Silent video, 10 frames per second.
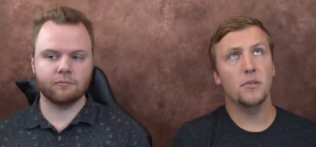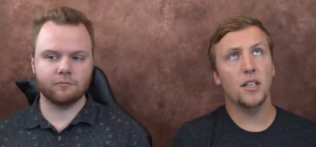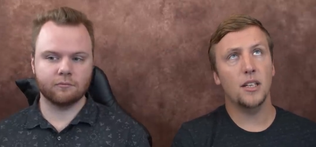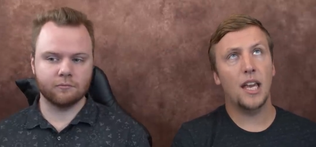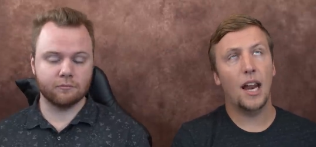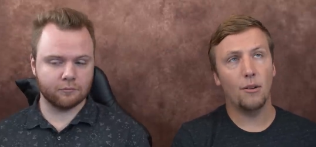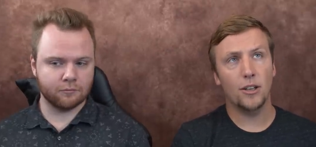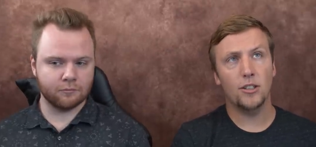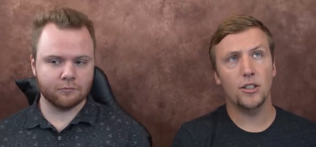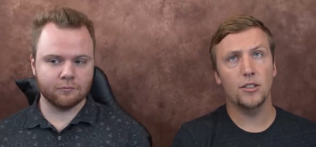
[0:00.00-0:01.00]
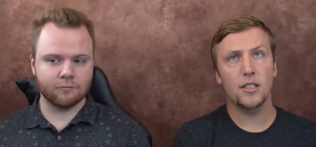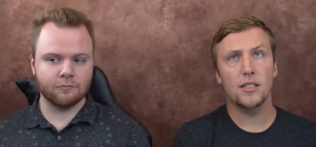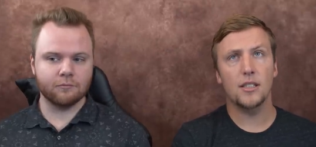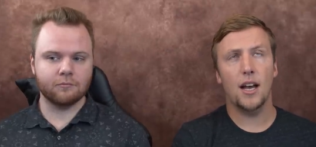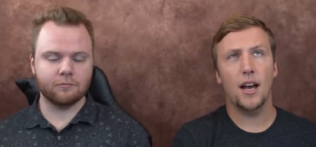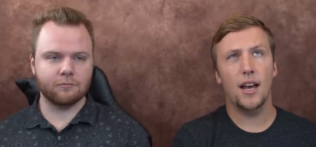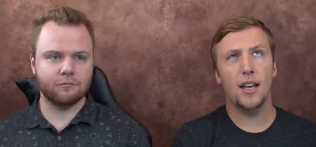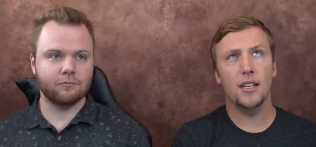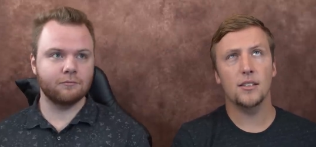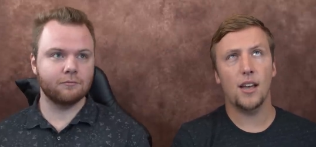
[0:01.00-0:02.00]
Speaker 1: the character
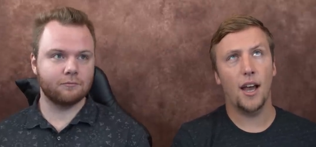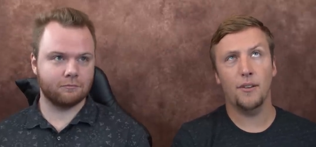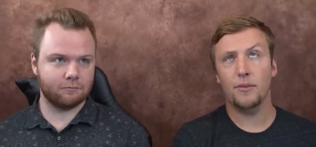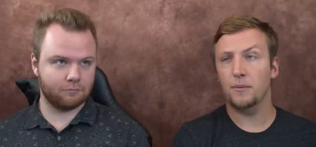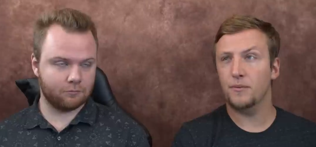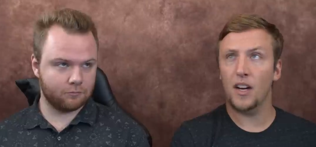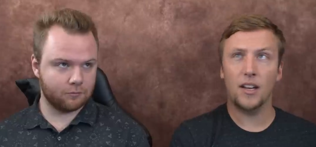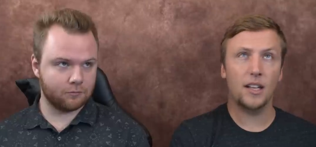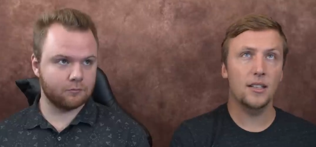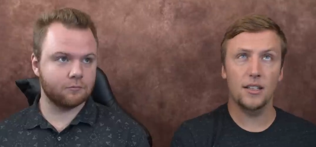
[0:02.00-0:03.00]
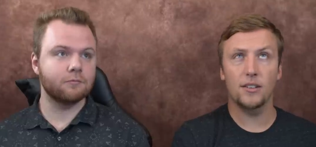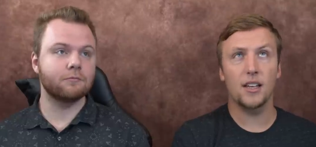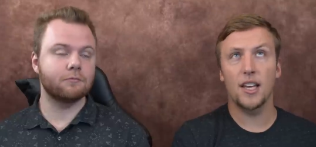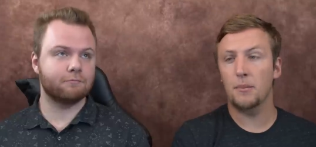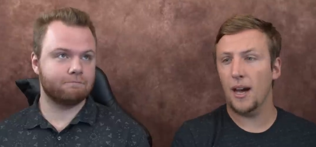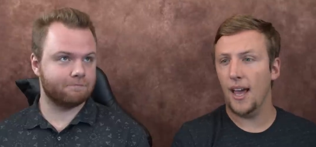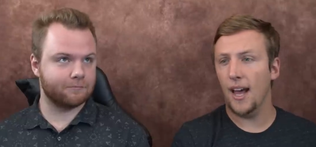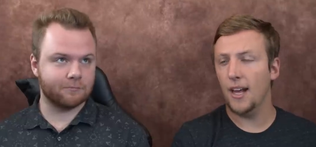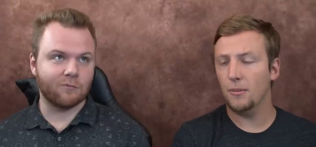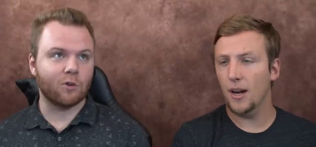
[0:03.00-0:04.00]
designs. I have them very clearly in my
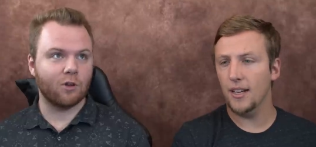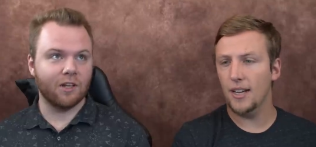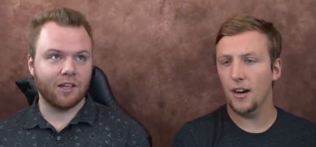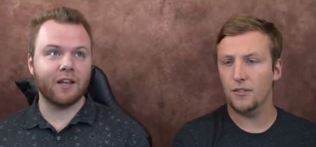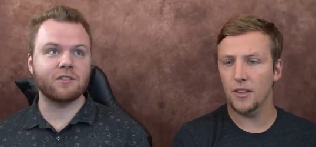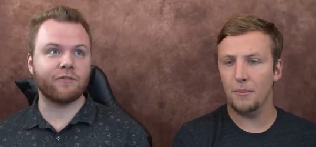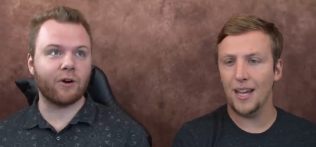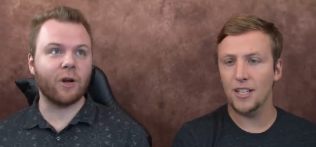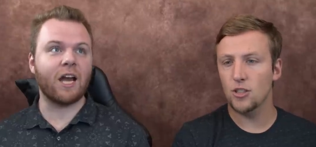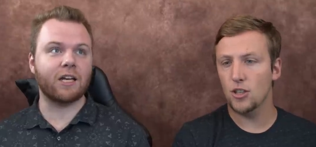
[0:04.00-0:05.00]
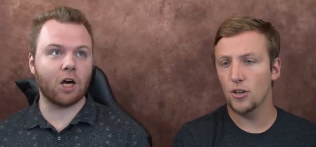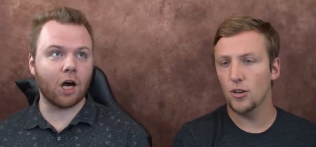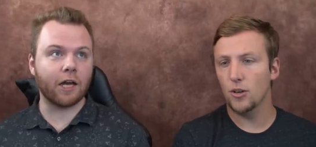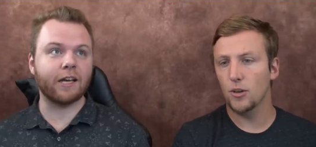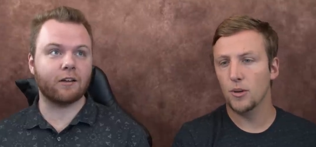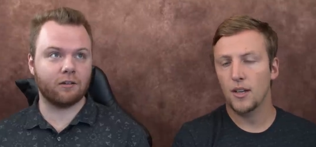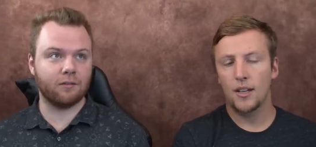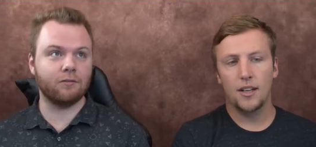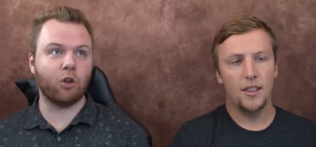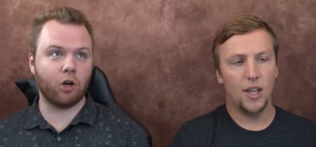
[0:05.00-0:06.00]
head right now. It is a very two. iconic
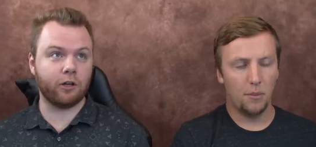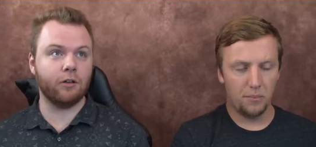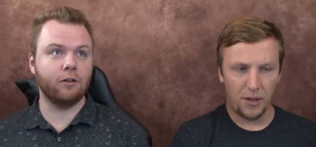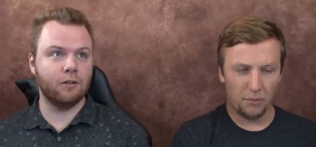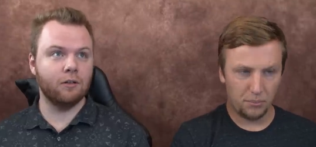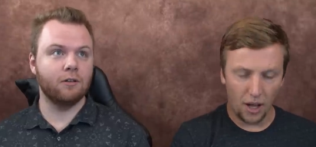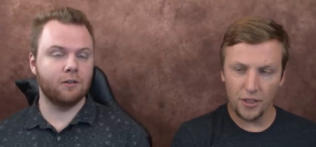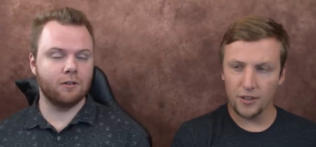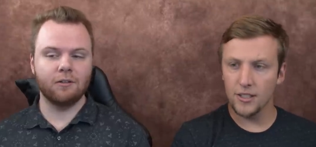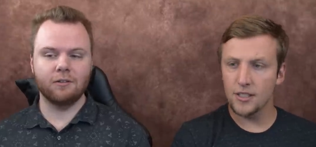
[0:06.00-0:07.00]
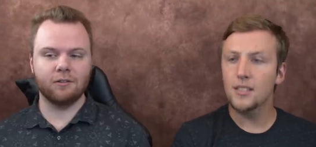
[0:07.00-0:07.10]
look. They're, they're brother and